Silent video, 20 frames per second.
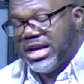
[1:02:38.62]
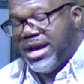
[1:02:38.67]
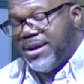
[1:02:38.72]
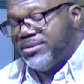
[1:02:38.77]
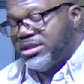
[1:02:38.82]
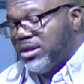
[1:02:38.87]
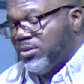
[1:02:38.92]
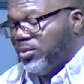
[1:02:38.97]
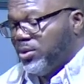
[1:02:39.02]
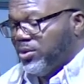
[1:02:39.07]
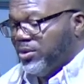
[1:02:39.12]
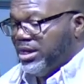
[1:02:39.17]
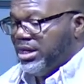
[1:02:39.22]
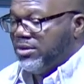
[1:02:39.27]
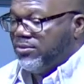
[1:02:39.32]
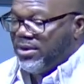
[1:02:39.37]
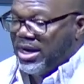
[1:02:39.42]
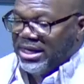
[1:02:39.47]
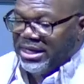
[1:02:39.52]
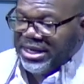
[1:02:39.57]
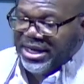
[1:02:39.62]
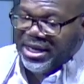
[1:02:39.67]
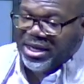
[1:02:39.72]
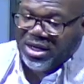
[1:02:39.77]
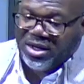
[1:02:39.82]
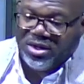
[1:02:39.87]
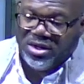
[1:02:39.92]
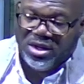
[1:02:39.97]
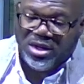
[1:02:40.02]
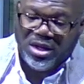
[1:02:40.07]
that we're in right now.
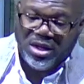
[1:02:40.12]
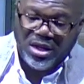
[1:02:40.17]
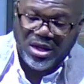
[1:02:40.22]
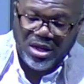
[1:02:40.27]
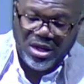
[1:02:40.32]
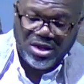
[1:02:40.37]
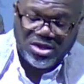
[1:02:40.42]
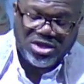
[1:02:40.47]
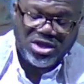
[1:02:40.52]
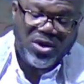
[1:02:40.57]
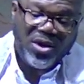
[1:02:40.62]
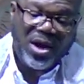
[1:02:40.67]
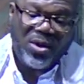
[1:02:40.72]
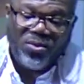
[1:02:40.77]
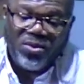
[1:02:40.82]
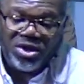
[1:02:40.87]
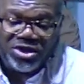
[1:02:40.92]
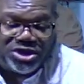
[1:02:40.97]
So I want you